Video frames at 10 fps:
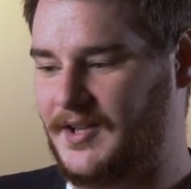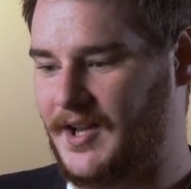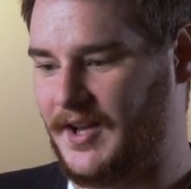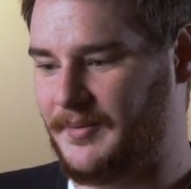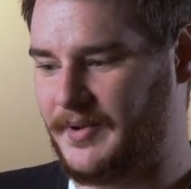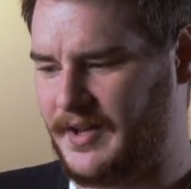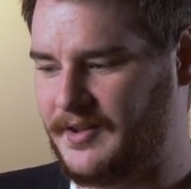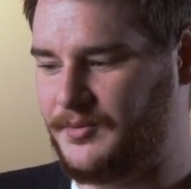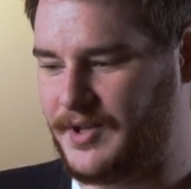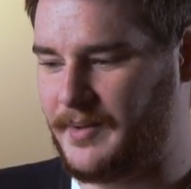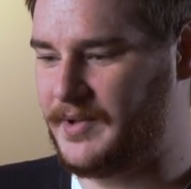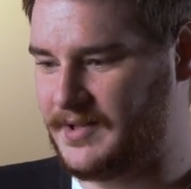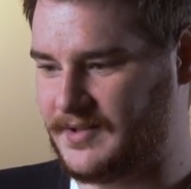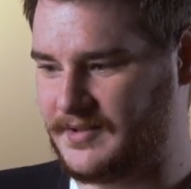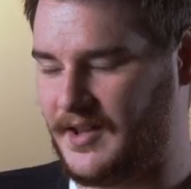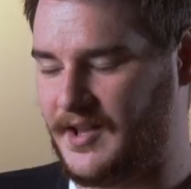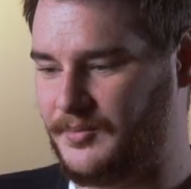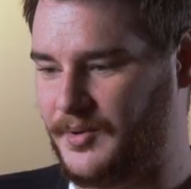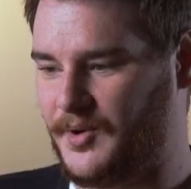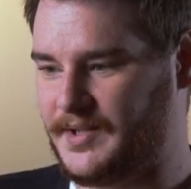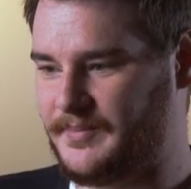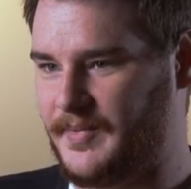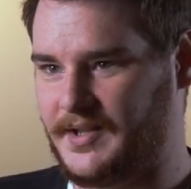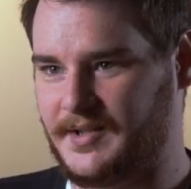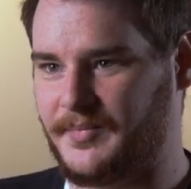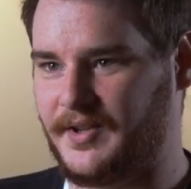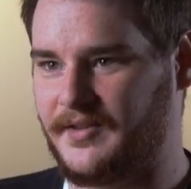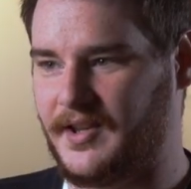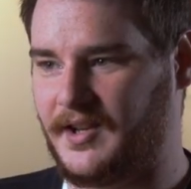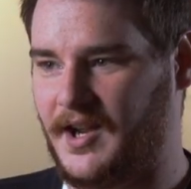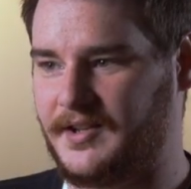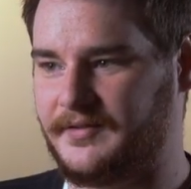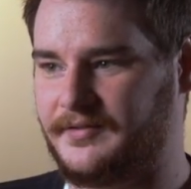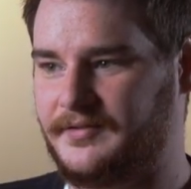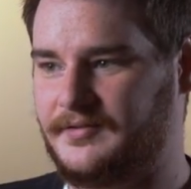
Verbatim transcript: Um, and I think what that means is that we want to make something that kind of